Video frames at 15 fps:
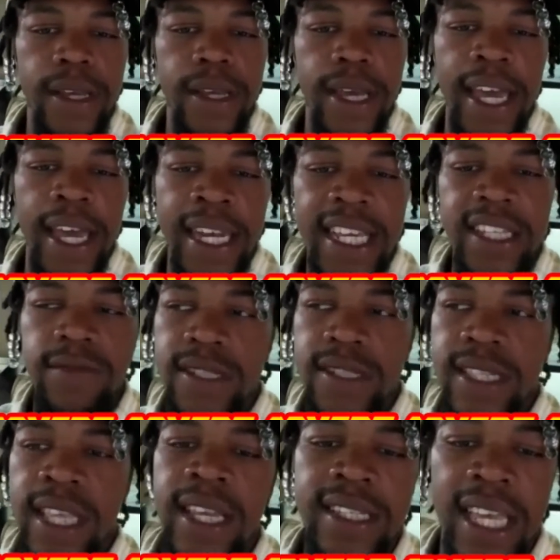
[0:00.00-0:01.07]
And these was
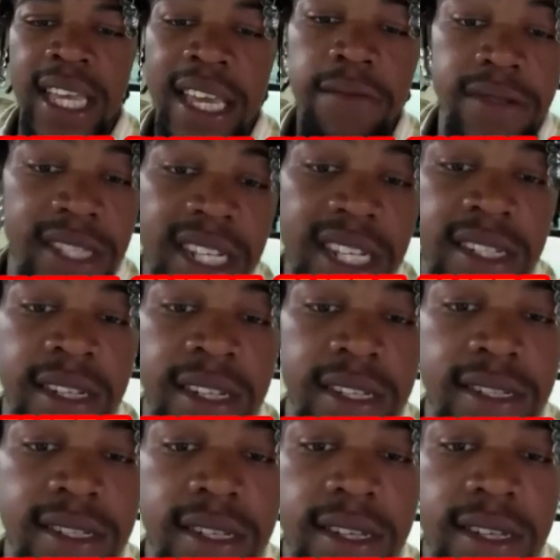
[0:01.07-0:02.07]
things that he was teaching us.